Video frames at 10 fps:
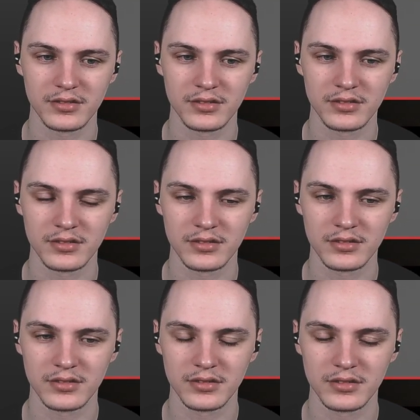
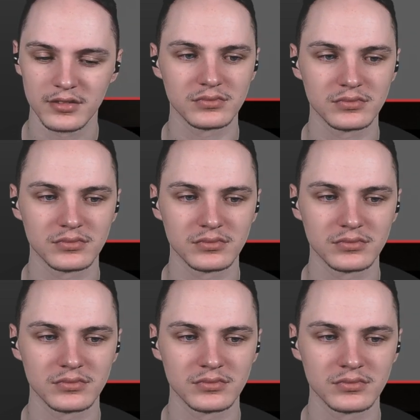
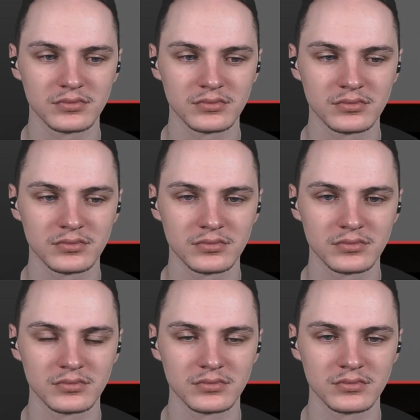
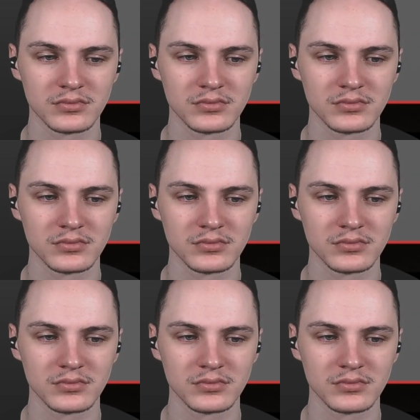No one is speaking in this clip.